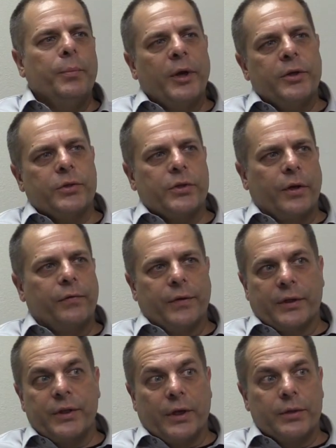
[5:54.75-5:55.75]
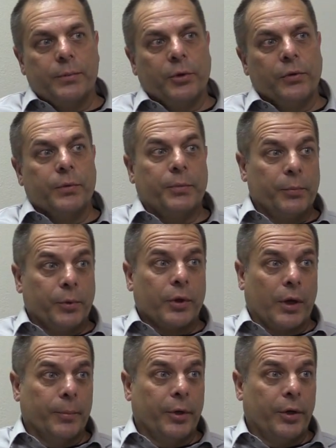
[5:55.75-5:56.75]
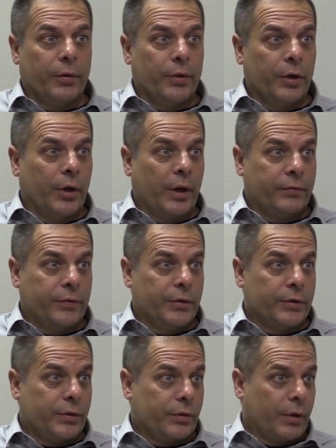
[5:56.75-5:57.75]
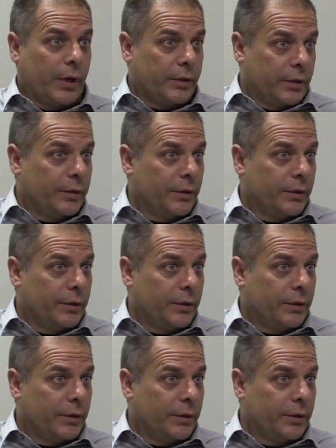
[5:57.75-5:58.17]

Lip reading: you make yourself accessible to people coming here in the office, correct?